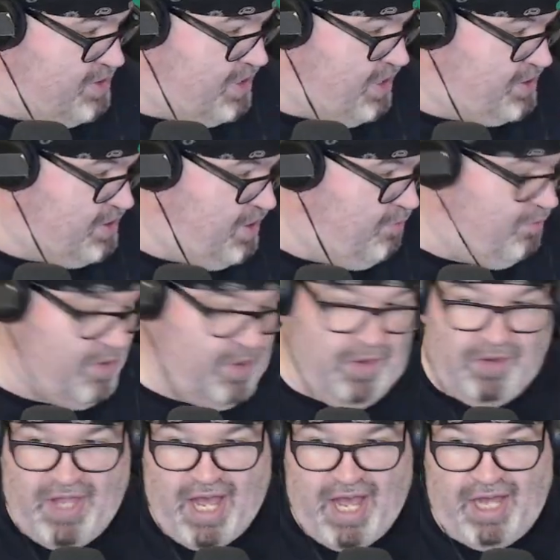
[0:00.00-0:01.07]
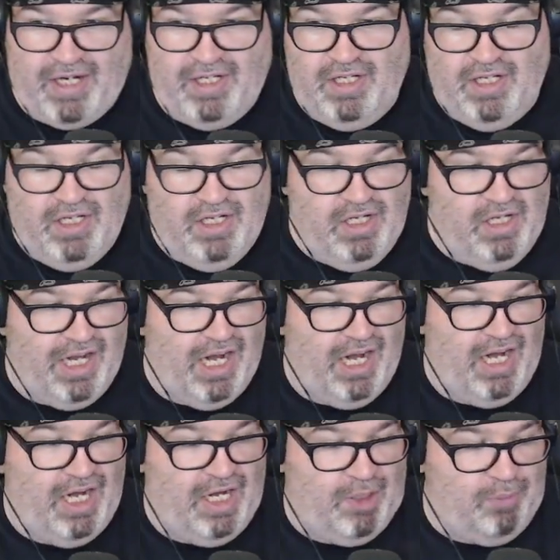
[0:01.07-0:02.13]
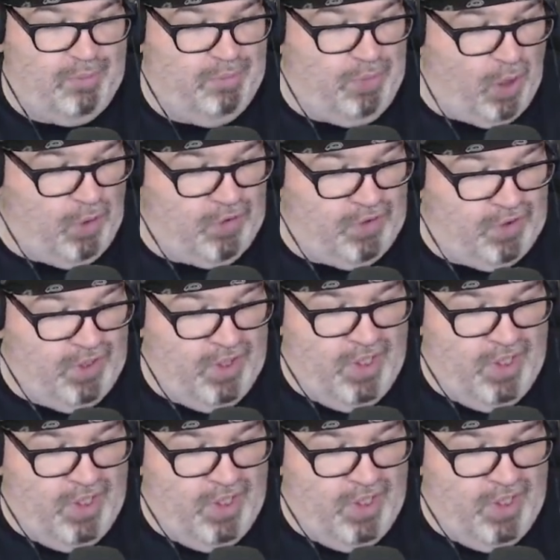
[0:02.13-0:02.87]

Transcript: necessarily feel that. Both